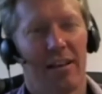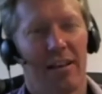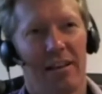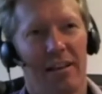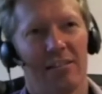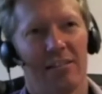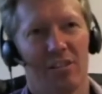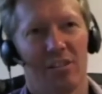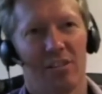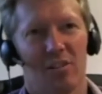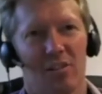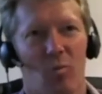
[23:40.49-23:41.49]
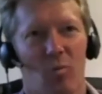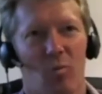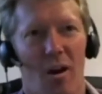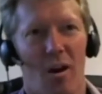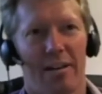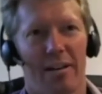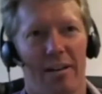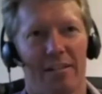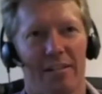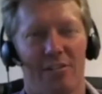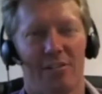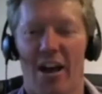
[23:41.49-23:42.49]
is it just a wider
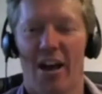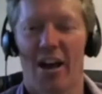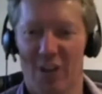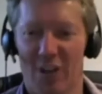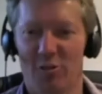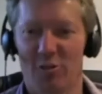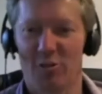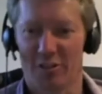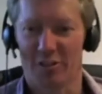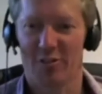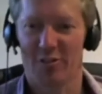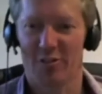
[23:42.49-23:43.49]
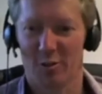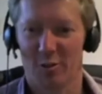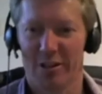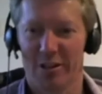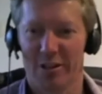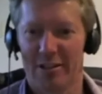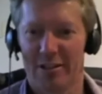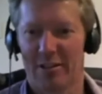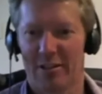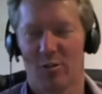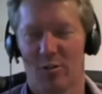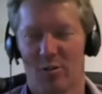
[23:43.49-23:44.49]
diagnosis, or
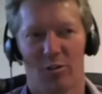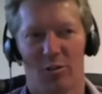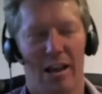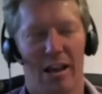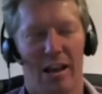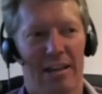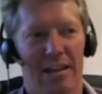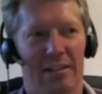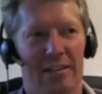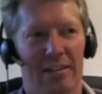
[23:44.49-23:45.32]
a